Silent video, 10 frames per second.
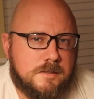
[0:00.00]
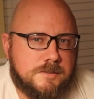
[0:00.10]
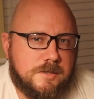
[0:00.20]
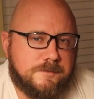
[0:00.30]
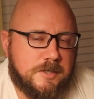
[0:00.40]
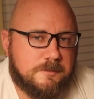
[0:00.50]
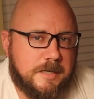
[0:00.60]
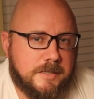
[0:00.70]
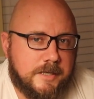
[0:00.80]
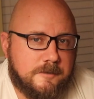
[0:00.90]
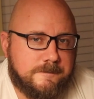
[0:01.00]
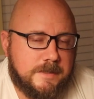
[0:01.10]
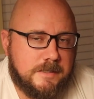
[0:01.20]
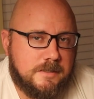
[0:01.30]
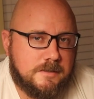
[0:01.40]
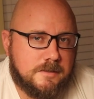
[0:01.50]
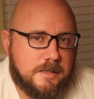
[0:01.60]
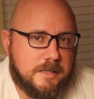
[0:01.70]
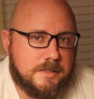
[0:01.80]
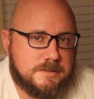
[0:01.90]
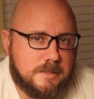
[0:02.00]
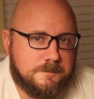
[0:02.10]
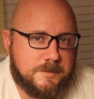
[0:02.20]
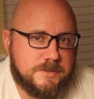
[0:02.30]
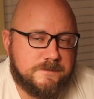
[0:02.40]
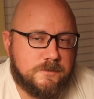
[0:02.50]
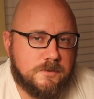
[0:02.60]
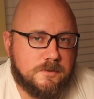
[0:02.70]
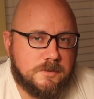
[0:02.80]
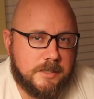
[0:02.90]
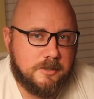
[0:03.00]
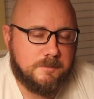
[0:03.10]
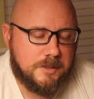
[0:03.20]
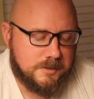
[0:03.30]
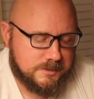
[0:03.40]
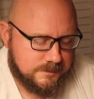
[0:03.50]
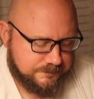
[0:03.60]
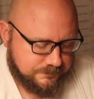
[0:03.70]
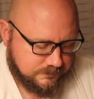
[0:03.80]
So we talked about layer feed and supplements for layer birds.